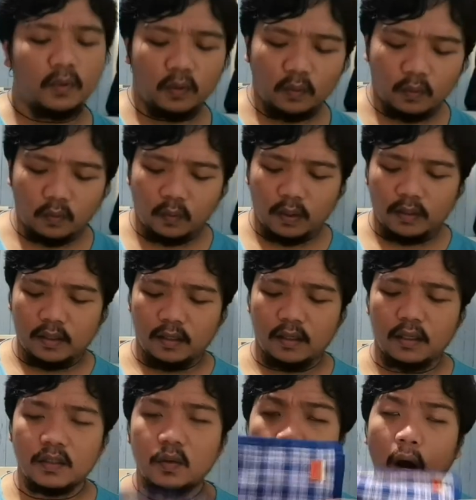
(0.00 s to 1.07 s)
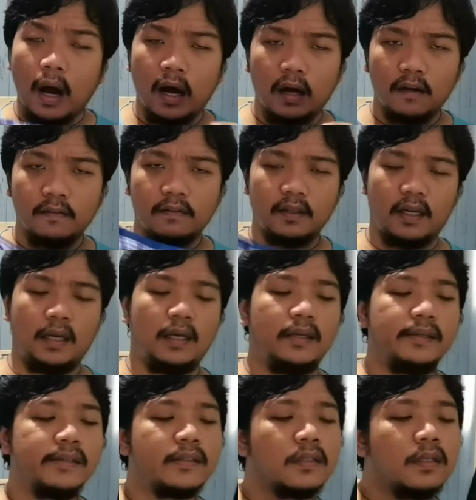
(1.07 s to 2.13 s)
blue. And then the 12th
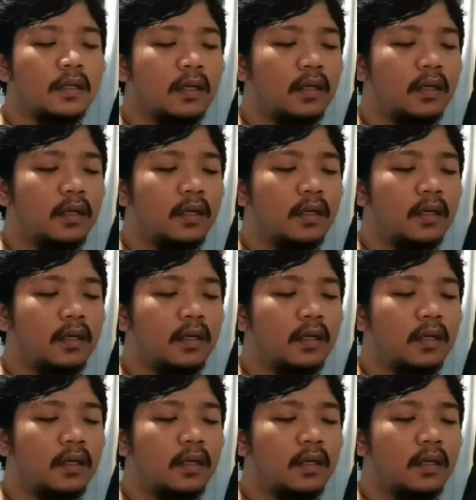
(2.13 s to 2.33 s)
is